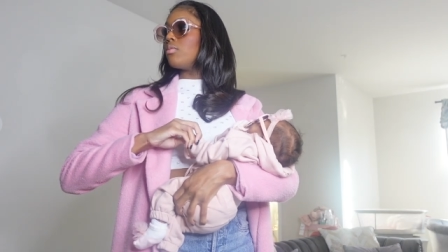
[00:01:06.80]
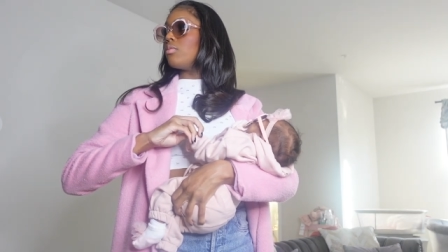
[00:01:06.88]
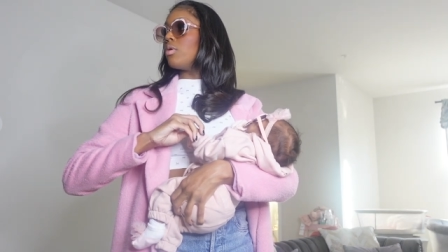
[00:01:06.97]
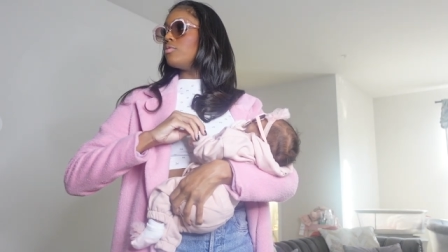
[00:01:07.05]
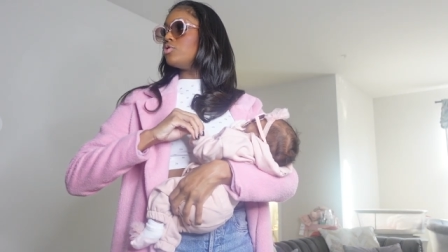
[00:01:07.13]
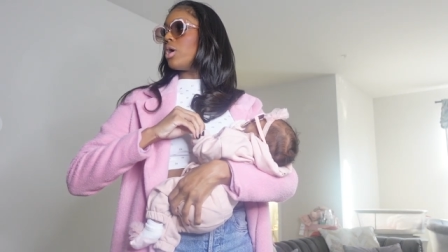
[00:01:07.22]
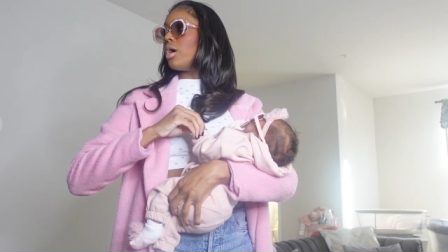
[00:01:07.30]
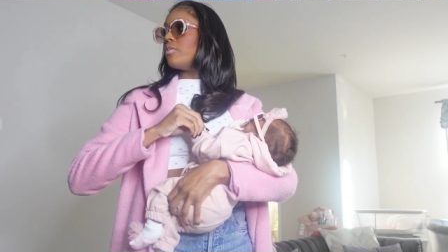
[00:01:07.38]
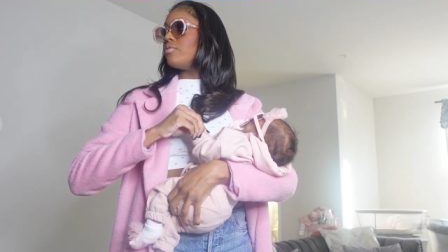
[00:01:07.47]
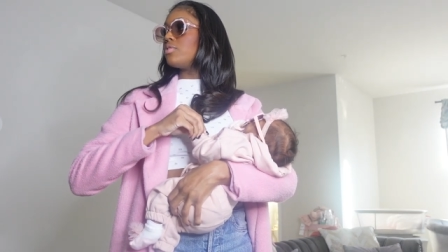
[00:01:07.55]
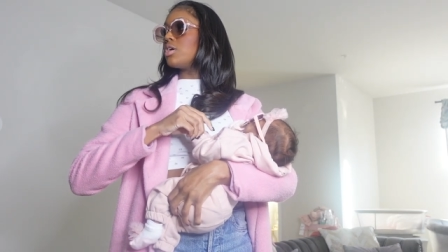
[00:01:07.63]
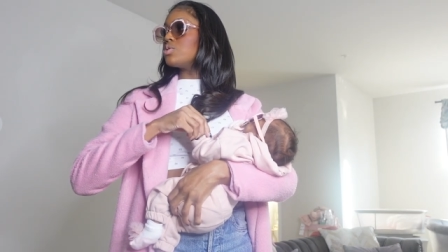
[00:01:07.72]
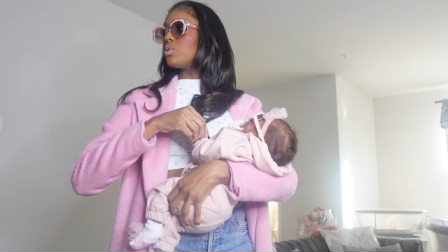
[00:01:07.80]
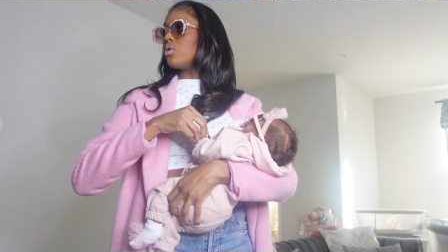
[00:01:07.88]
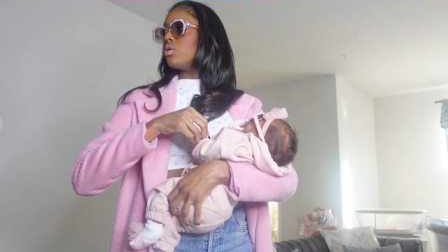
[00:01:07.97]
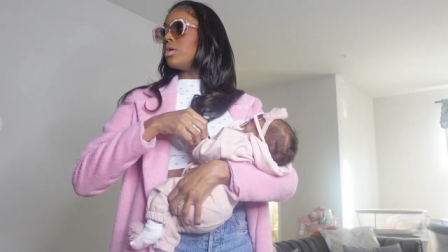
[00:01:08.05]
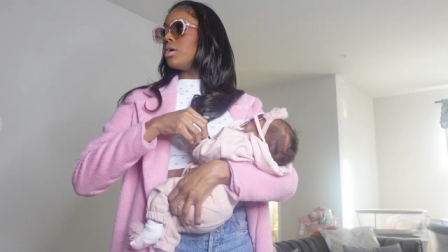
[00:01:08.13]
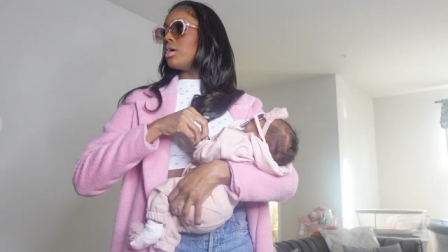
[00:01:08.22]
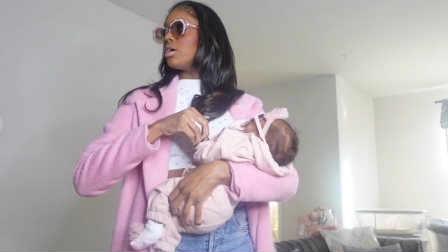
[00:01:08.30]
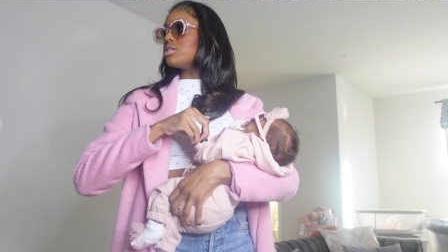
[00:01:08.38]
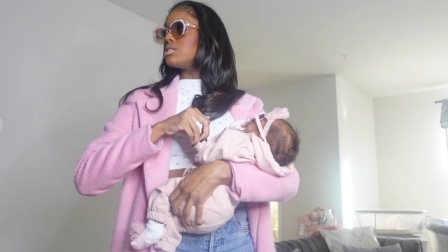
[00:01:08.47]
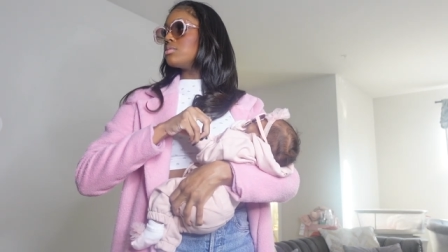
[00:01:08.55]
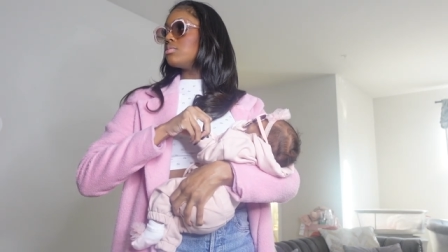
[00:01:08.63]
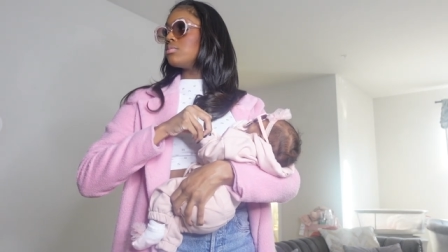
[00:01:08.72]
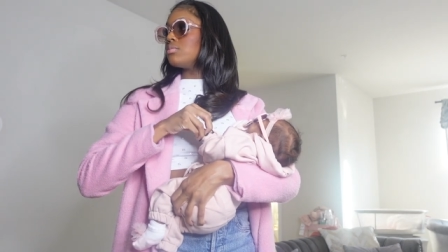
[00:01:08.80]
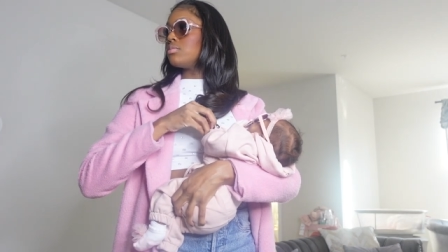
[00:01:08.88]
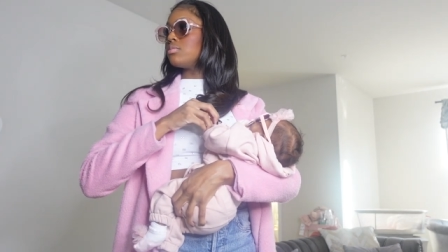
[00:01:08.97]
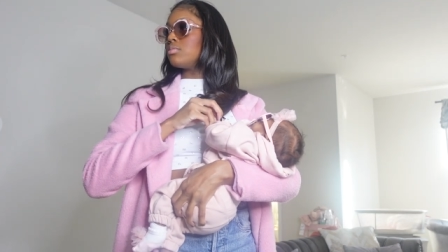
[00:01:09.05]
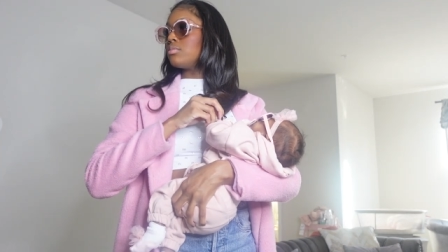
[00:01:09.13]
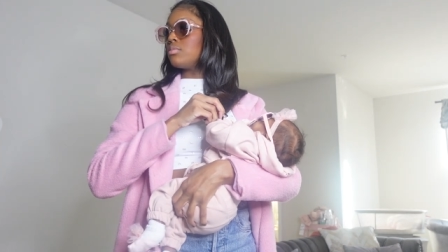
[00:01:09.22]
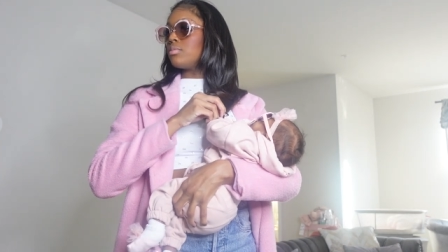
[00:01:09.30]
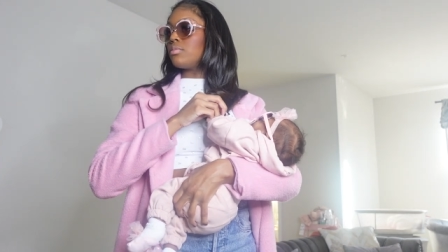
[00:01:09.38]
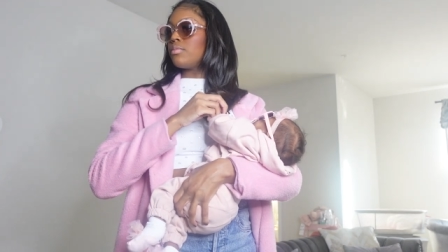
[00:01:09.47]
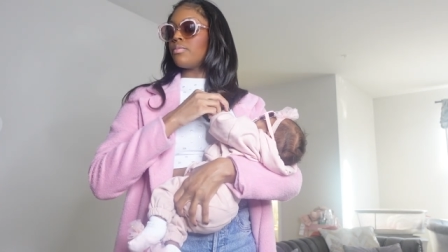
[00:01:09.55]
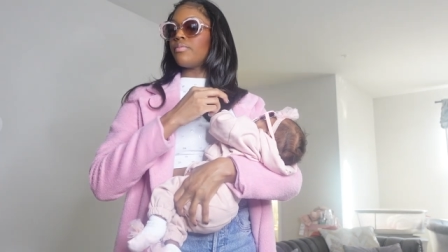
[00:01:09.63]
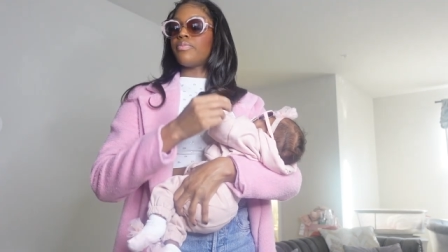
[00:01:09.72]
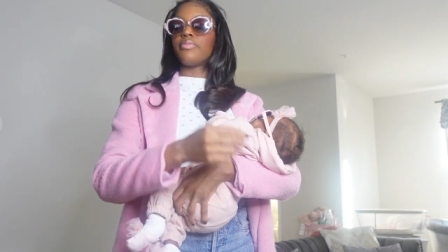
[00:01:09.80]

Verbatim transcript: Both dry. Because we're going yeah, to get everything. you go to your mom.